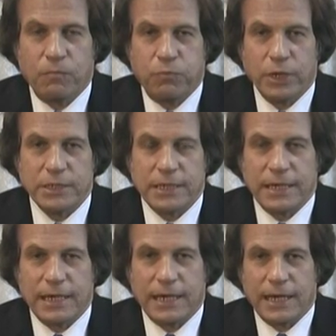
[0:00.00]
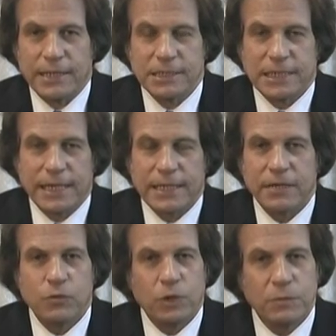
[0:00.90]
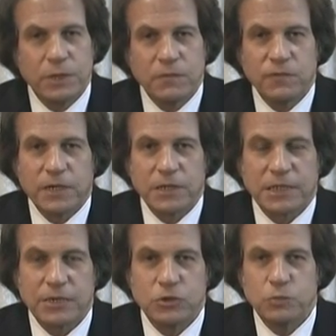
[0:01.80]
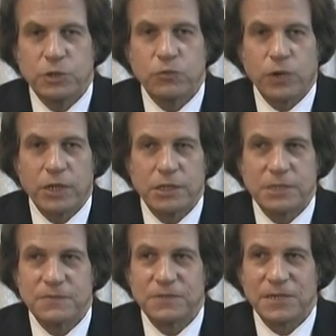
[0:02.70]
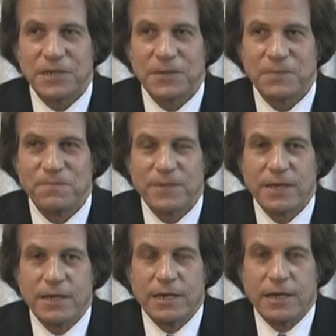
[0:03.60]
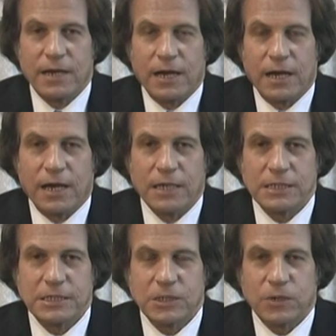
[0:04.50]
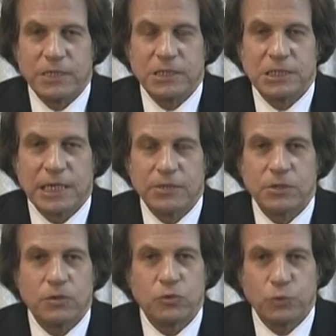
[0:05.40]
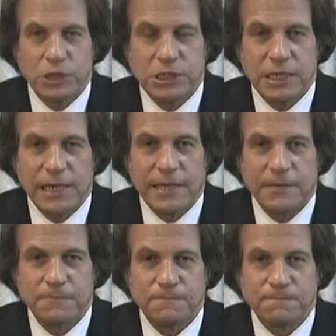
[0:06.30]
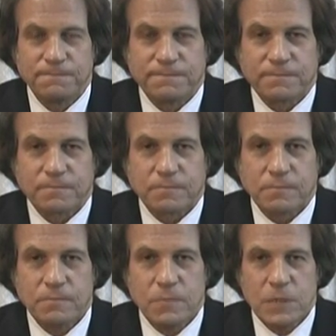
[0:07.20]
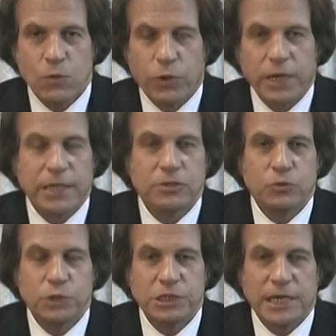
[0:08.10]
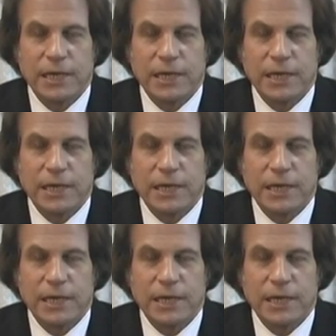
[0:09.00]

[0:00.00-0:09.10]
but I decided I didn't want to be in Florida because I had too many relatives there. So I decided to go to Louisiana. When I got to Louisiana, I